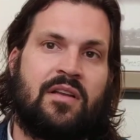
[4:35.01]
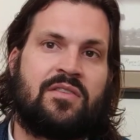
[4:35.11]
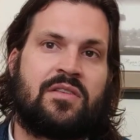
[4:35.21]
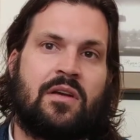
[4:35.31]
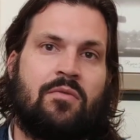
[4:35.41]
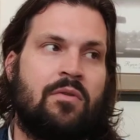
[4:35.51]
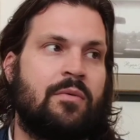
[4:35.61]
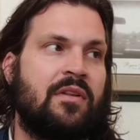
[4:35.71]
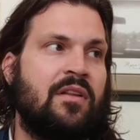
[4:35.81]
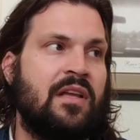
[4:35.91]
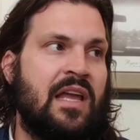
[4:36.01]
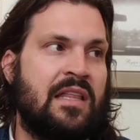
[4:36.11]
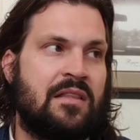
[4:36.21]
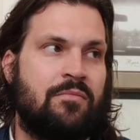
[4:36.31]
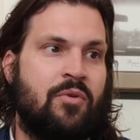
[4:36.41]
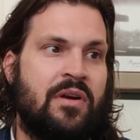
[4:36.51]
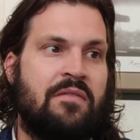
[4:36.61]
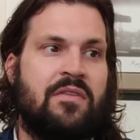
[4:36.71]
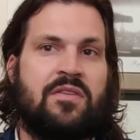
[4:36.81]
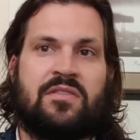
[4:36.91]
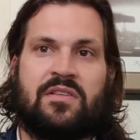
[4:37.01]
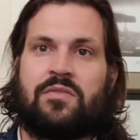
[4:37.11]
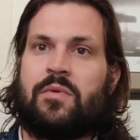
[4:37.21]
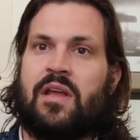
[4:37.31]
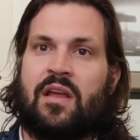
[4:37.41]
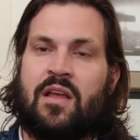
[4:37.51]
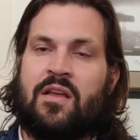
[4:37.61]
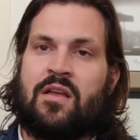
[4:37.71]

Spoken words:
And so when we're looking at the point of views this week,